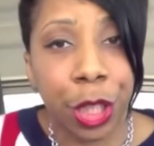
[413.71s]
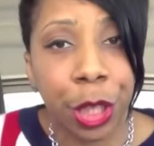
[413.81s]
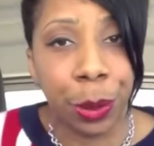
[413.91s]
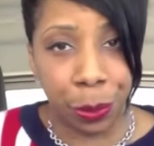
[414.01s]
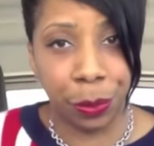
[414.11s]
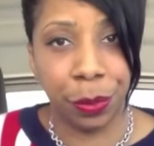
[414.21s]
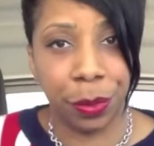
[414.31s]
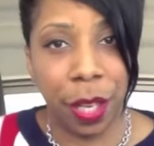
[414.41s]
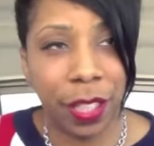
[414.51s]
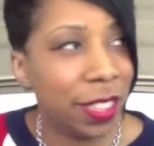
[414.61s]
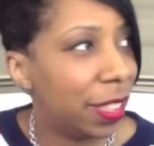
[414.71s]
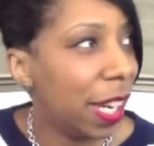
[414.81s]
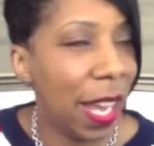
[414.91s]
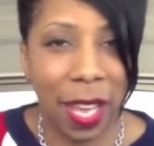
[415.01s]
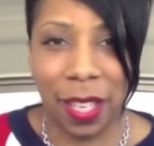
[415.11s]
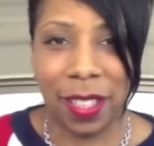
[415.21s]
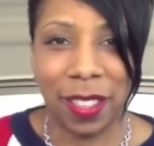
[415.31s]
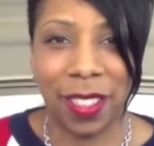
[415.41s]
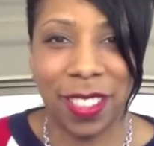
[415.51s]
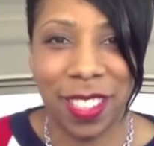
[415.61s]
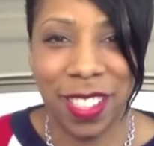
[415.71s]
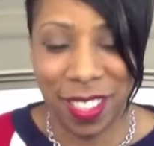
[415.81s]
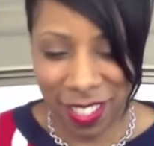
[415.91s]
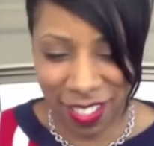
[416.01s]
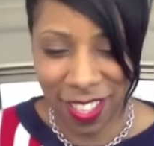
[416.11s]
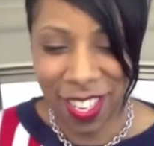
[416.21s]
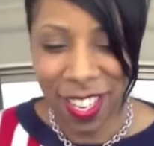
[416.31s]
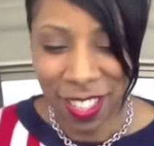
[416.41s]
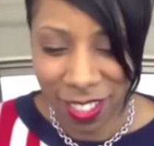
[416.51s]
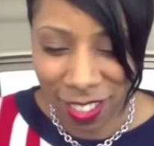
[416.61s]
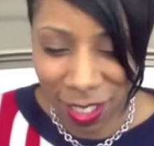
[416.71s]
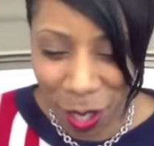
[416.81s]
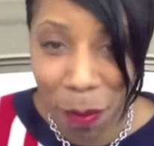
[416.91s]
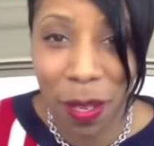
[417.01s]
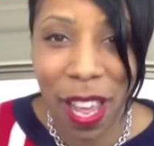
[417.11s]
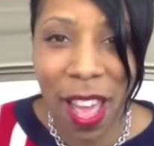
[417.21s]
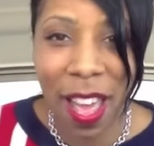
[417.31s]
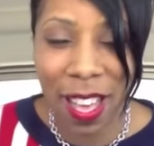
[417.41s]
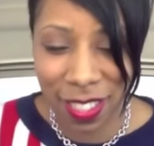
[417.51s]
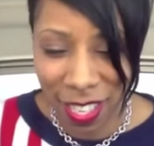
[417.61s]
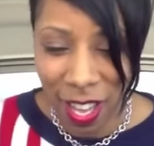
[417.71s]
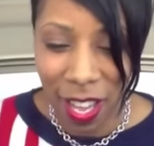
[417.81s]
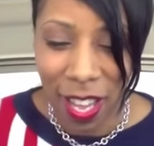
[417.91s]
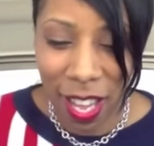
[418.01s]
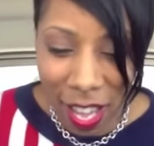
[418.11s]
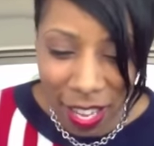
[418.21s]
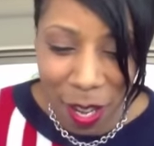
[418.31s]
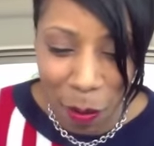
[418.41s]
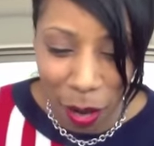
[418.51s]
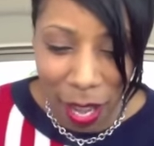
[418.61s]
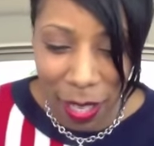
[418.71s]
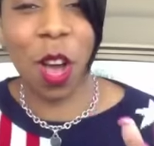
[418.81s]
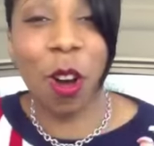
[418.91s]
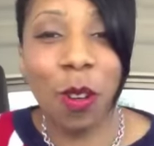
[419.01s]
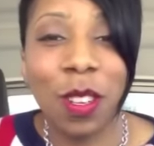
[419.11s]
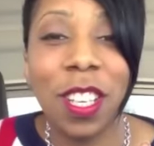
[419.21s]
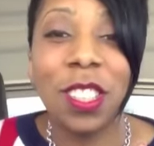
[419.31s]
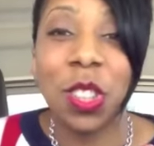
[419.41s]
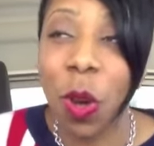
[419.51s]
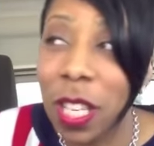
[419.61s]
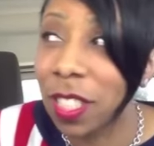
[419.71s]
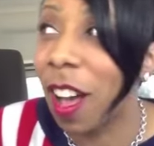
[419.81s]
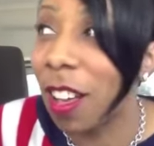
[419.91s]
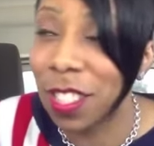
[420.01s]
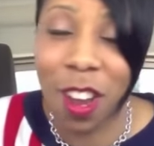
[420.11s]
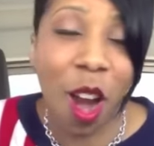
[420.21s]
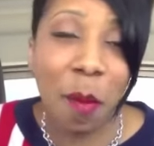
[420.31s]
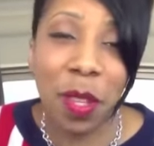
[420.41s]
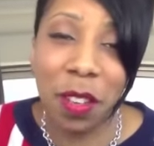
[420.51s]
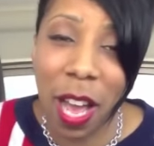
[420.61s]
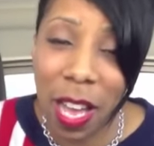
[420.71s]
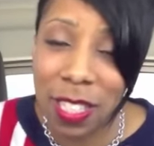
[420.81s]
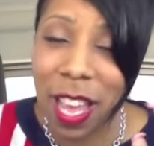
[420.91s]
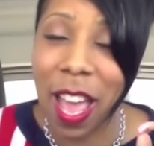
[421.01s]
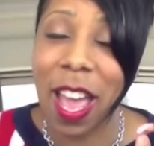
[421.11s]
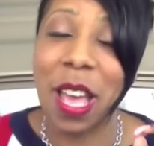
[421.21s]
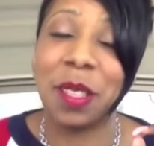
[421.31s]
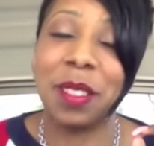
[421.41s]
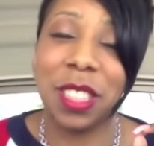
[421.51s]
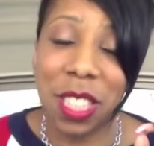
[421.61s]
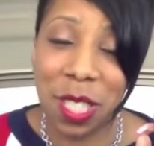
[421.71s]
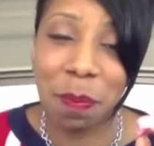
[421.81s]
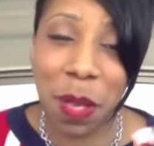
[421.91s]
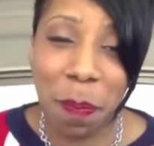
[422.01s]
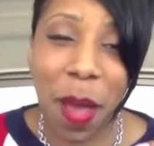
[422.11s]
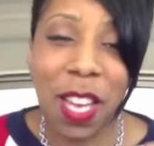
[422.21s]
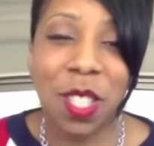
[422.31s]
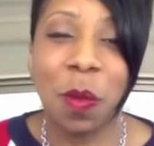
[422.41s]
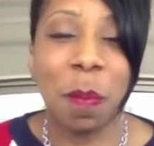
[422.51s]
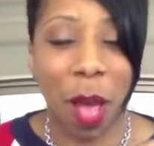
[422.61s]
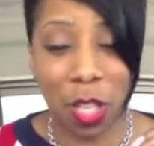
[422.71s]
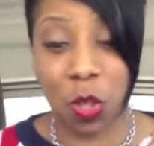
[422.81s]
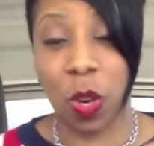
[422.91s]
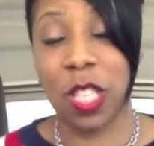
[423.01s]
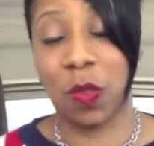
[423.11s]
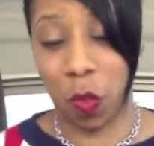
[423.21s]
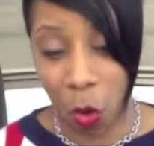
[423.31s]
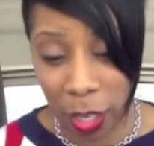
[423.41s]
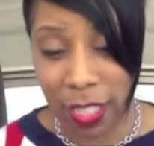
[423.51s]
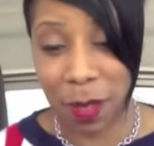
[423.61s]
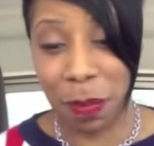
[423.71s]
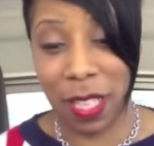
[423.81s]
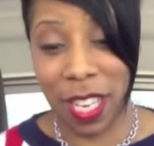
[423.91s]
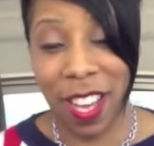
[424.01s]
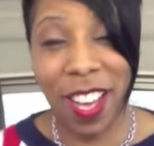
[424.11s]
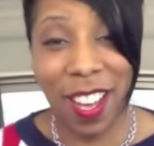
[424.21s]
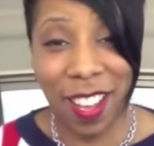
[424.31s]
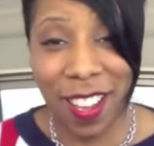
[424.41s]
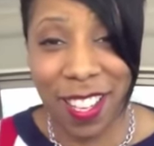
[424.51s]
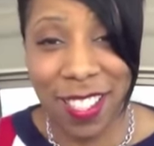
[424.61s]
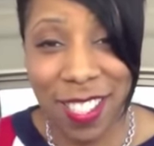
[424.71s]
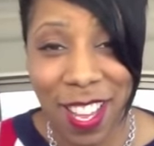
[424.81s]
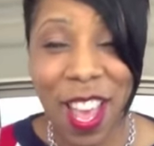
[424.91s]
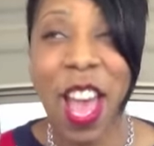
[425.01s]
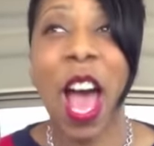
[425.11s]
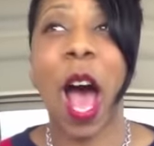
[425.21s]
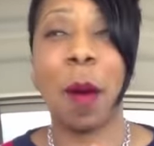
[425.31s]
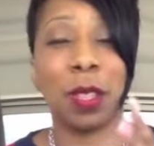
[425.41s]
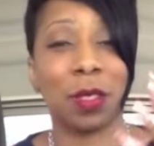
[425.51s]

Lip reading: me know there's something fucking wrong with you too. Shit. Stupid ass. Anyway, so Joyce calls Carmen, you guys, and just be patient with my Joyce voice, because I'm gonna